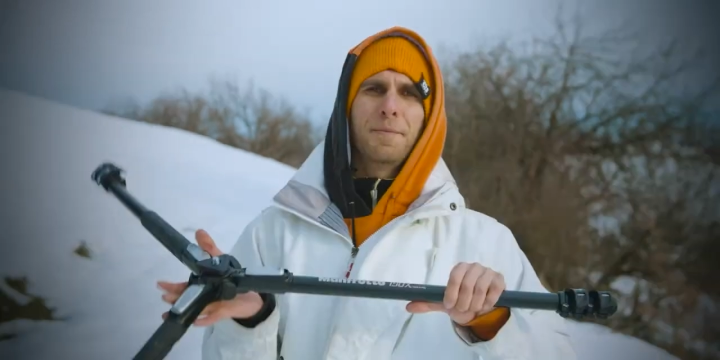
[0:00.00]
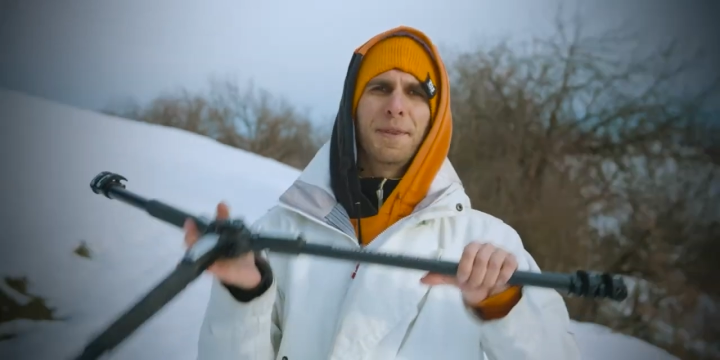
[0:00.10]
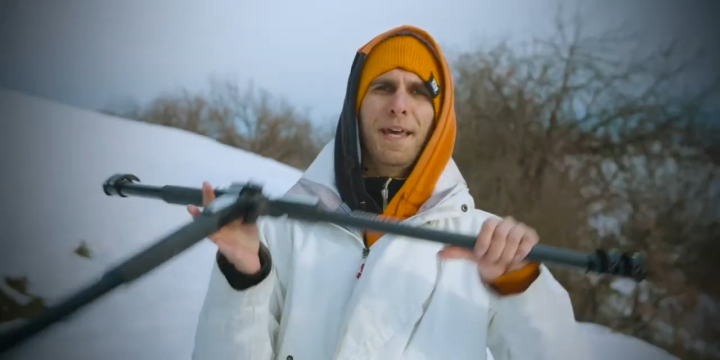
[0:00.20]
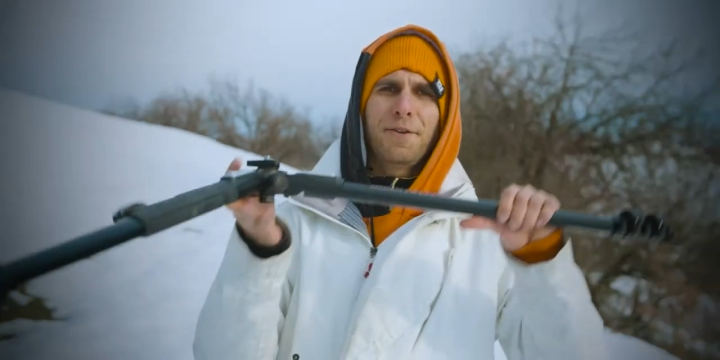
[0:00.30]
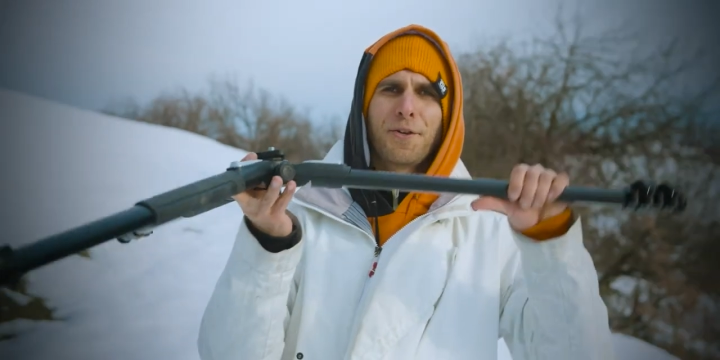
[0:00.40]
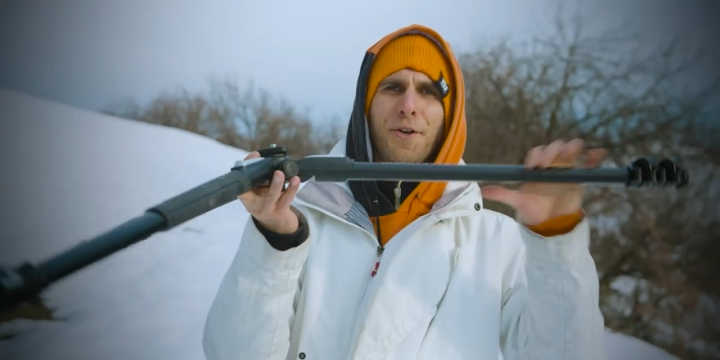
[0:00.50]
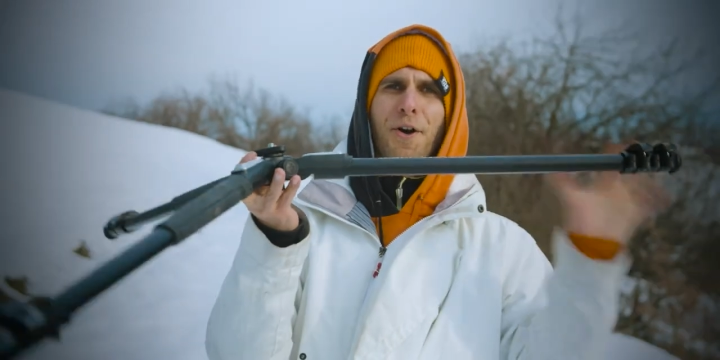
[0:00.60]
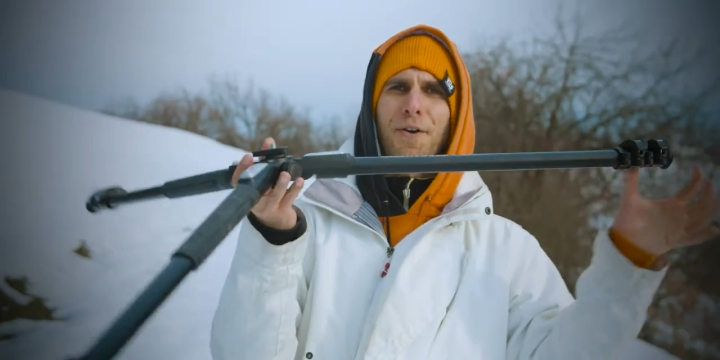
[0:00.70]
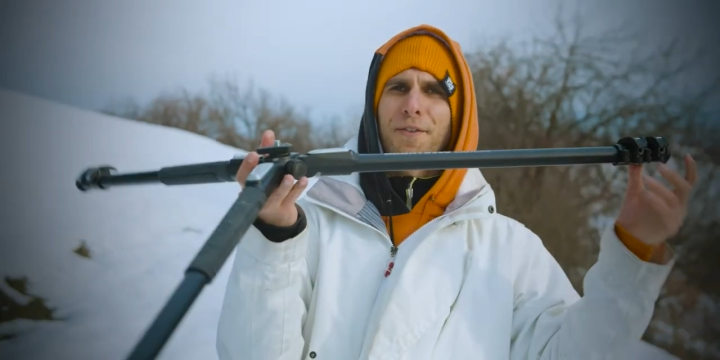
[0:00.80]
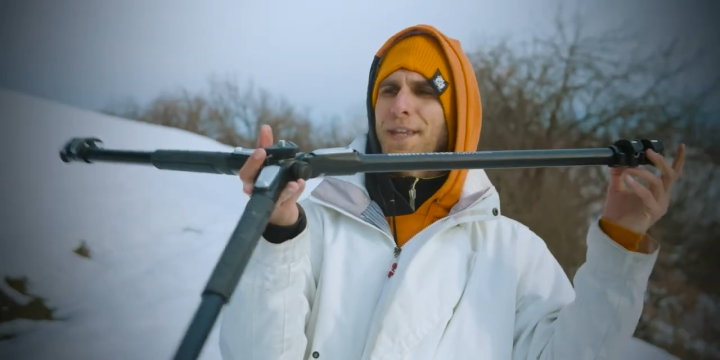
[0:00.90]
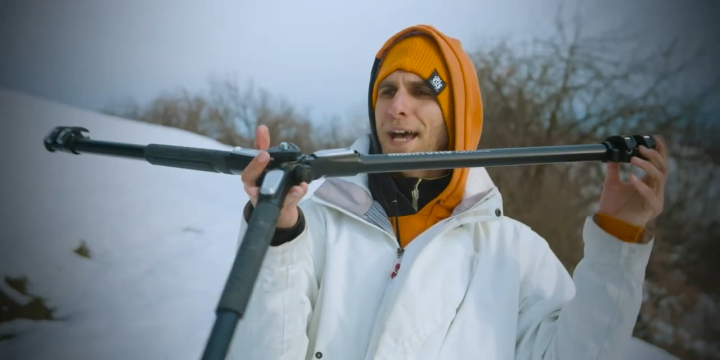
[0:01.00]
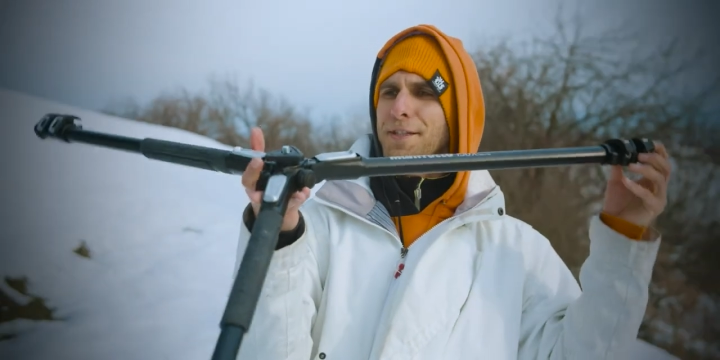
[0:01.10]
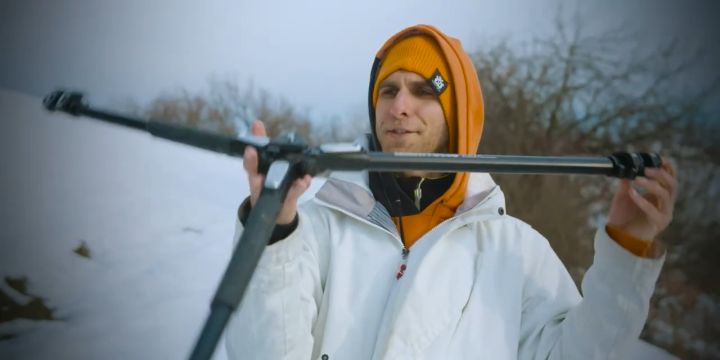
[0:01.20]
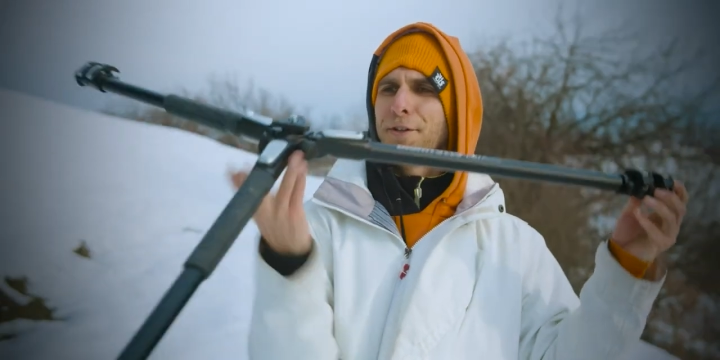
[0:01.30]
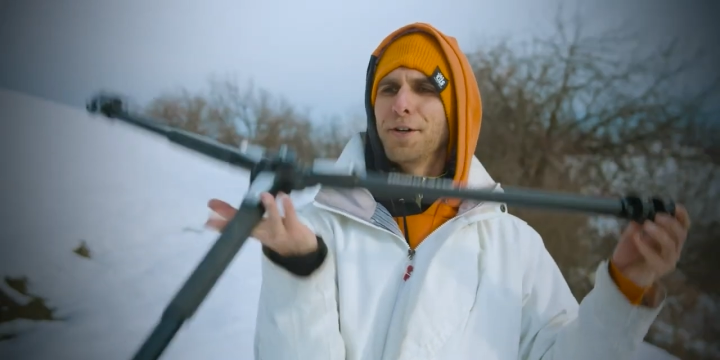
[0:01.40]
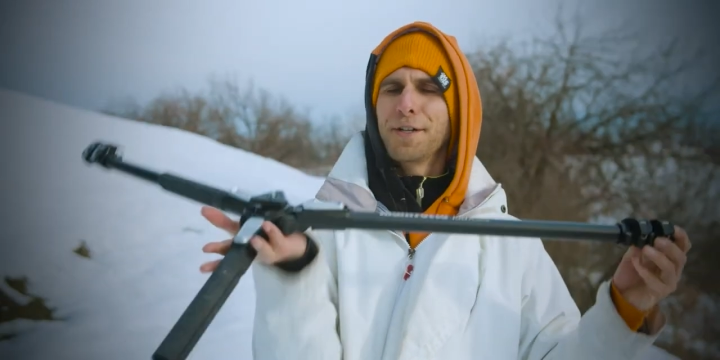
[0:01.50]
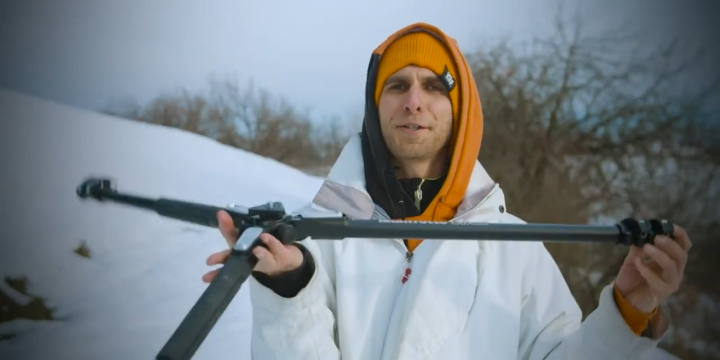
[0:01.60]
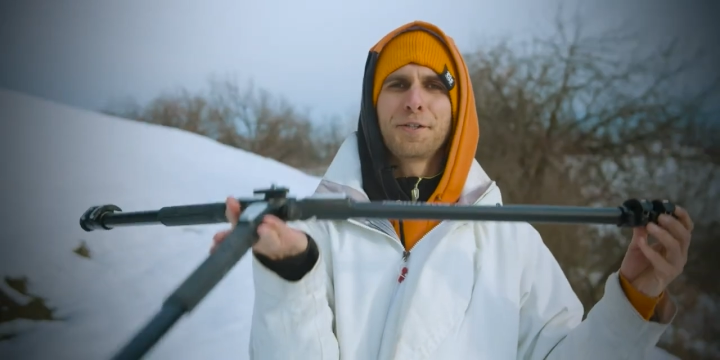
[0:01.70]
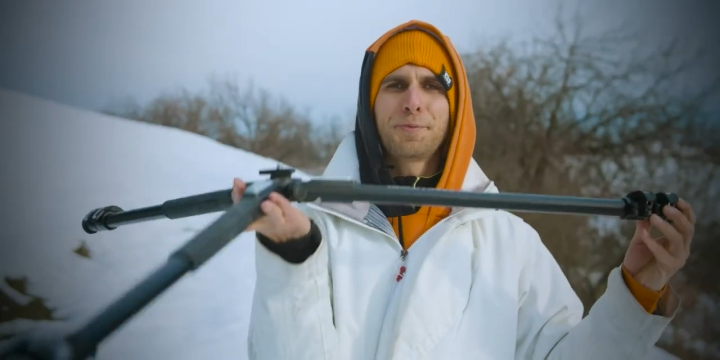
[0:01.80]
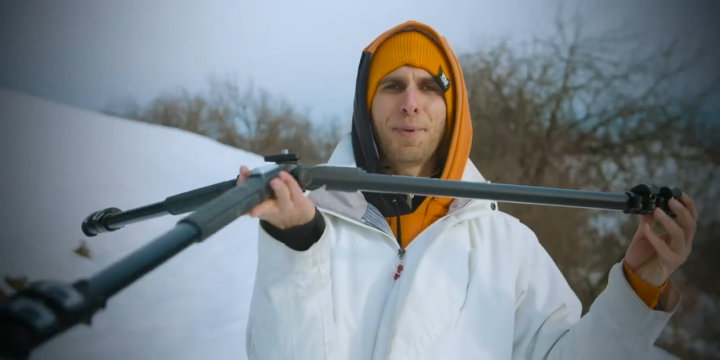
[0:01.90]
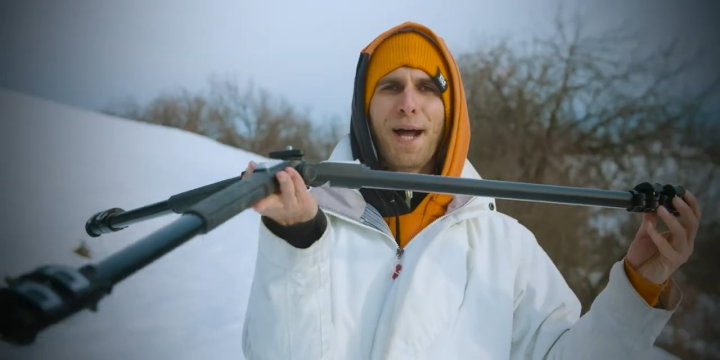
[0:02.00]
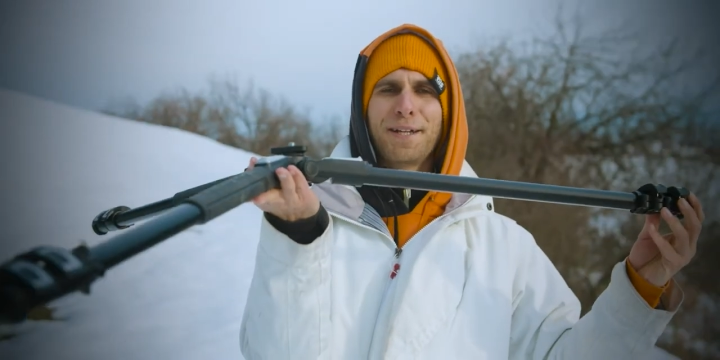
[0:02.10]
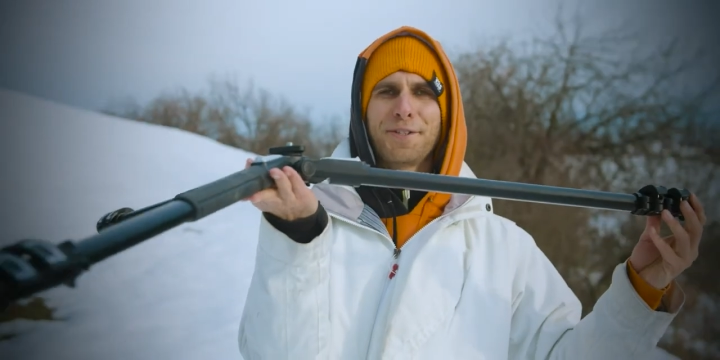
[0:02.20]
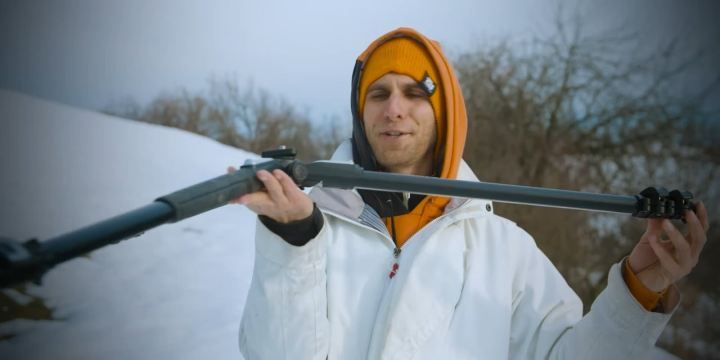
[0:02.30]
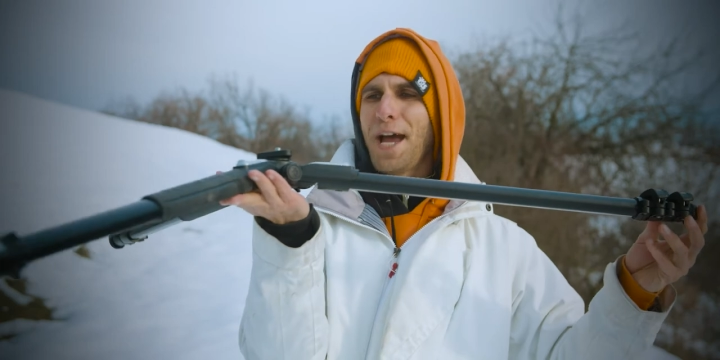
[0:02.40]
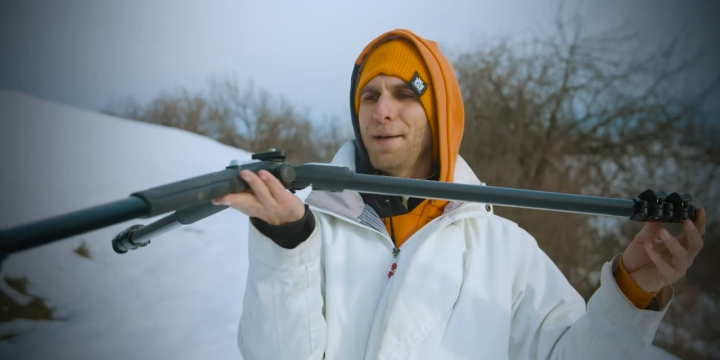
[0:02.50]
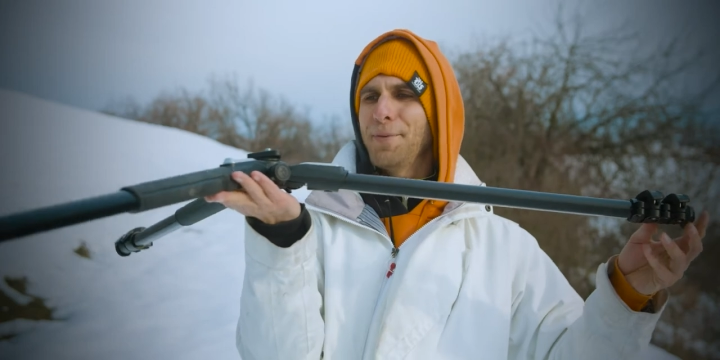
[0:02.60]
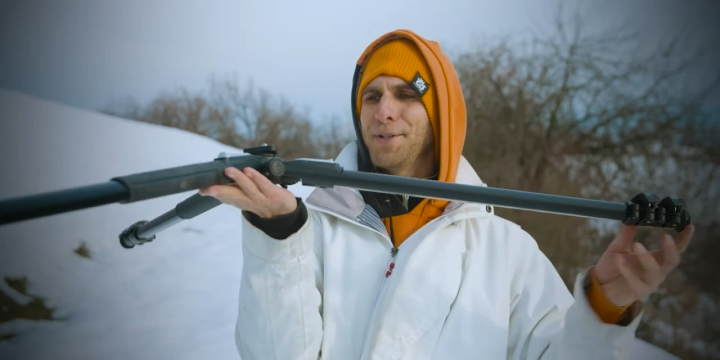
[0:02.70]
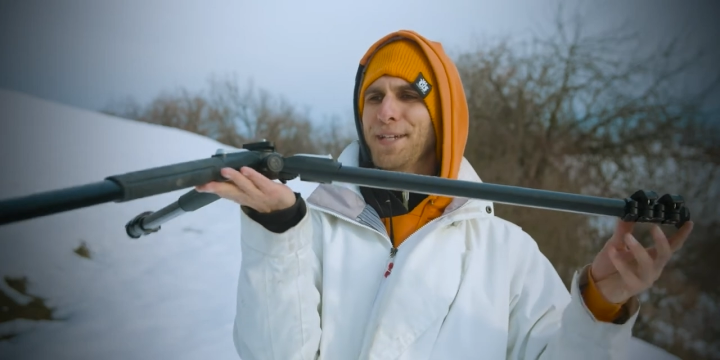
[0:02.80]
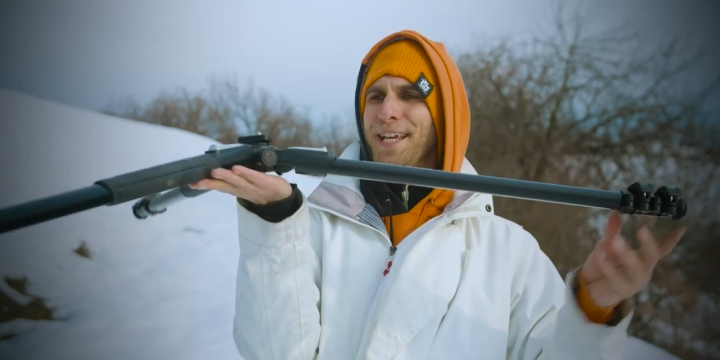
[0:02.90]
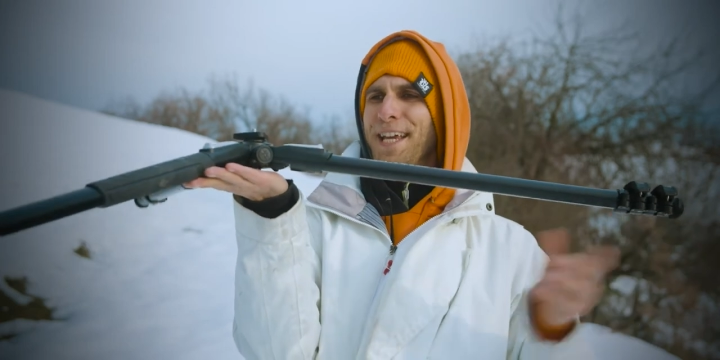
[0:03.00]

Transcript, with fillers: But there you go, that's your spider tripod